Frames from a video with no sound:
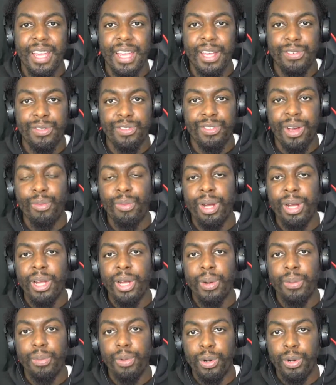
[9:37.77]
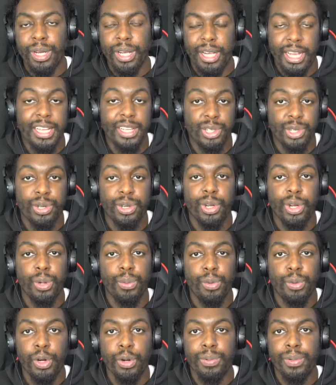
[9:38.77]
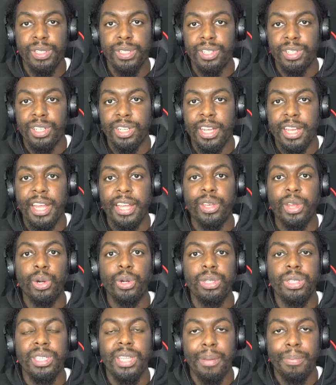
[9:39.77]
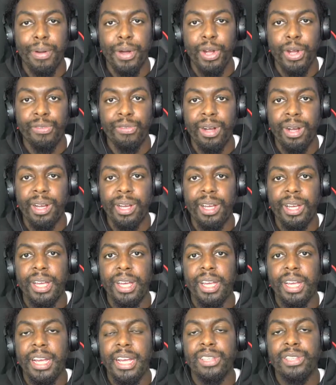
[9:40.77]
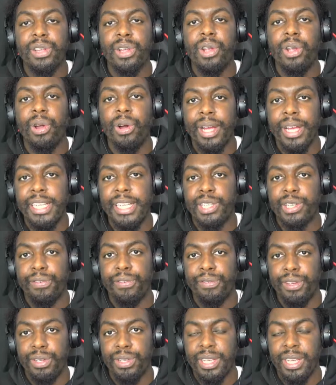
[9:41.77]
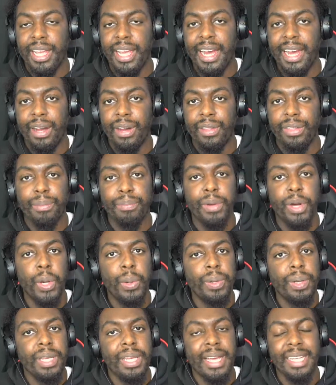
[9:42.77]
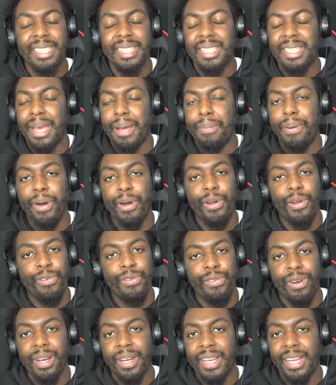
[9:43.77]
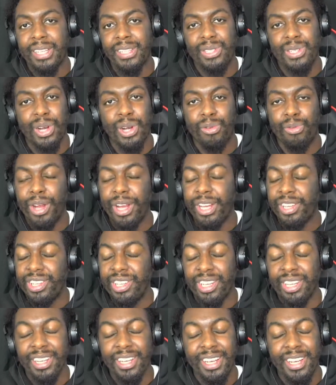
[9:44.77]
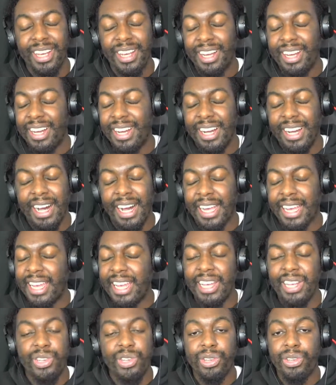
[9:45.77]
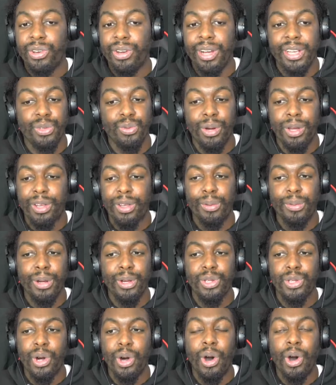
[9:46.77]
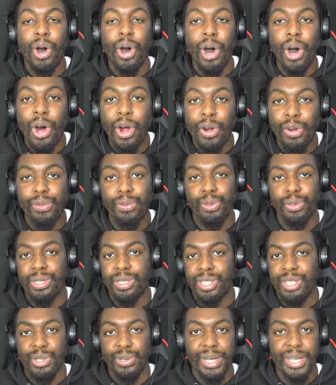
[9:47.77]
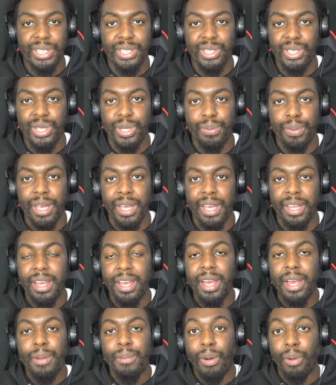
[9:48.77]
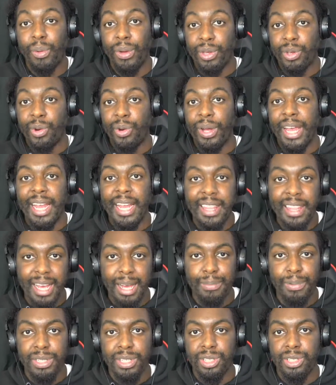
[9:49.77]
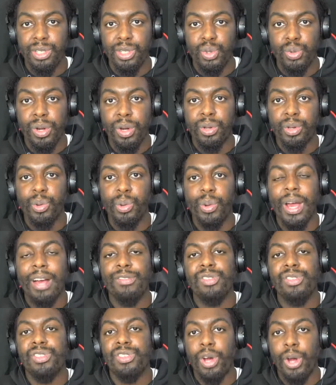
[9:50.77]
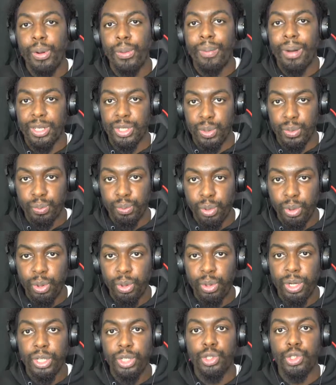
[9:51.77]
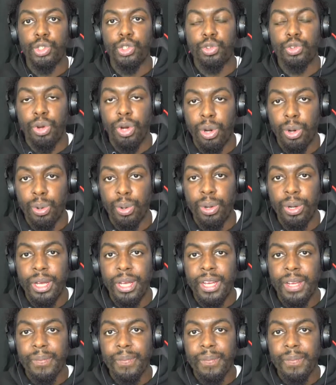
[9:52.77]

If someone gets you in a Kimura position and they don't step over, it's a lot easier for you to get out. The moment they step over and they start wrenching, I kid you not, it's one of the most horrible situations to be in. But when you're in that position as well, you have so much more control,